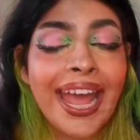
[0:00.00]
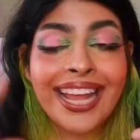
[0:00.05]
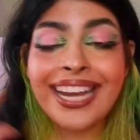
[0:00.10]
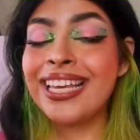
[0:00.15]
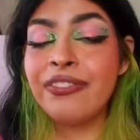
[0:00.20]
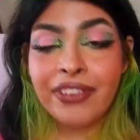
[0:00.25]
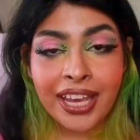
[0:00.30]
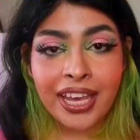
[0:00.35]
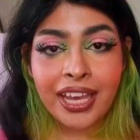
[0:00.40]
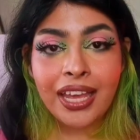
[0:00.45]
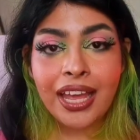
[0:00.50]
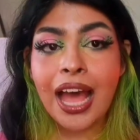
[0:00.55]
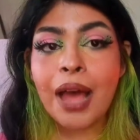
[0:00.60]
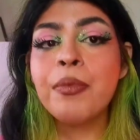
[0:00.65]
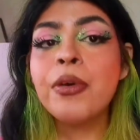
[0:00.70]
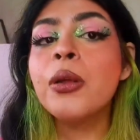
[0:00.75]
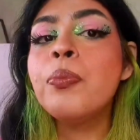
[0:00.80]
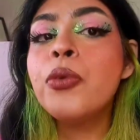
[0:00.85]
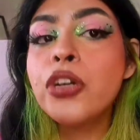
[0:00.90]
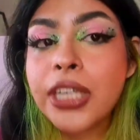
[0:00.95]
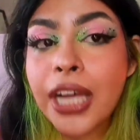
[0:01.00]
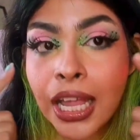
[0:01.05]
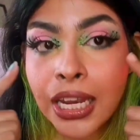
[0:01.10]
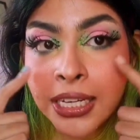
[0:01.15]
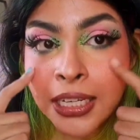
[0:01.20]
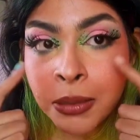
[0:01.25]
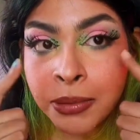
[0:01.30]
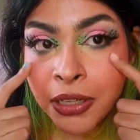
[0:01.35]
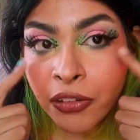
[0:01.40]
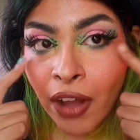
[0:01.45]
anyway i'm gonna put a
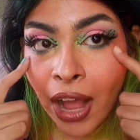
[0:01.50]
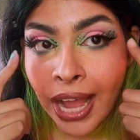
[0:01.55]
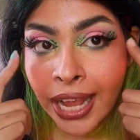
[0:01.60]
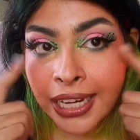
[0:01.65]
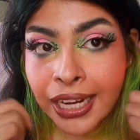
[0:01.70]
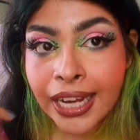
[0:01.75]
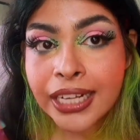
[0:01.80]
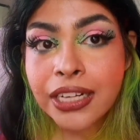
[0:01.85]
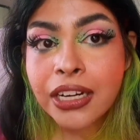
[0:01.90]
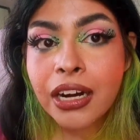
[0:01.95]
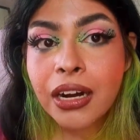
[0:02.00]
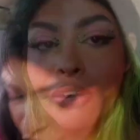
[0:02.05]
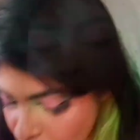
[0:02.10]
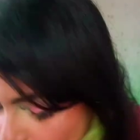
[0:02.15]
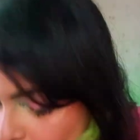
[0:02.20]
little bit of highlighter